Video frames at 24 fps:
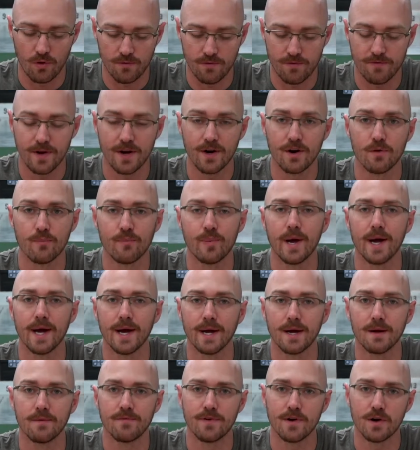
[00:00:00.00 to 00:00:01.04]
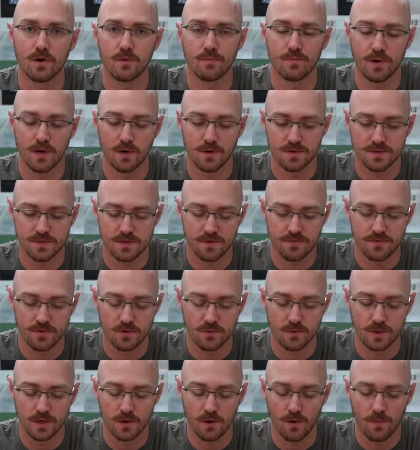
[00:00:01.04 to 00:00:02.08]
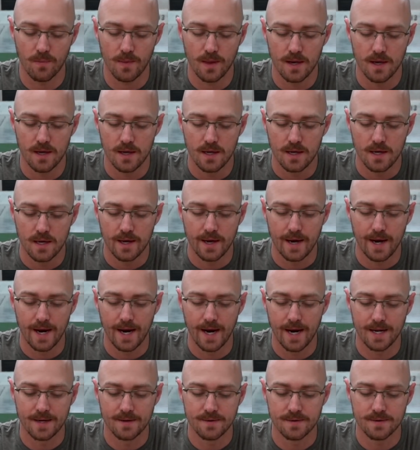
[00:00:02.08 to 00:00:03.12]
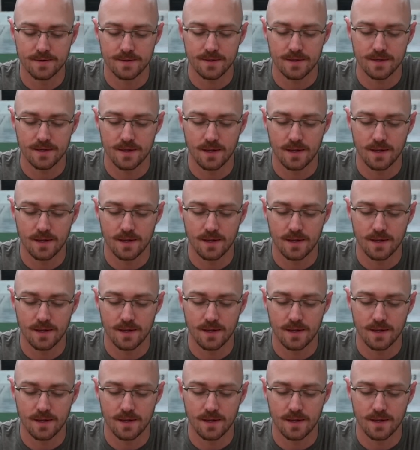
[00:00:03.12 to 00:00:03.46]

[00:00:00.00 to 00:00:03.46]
finger peg, finger post, if you will. And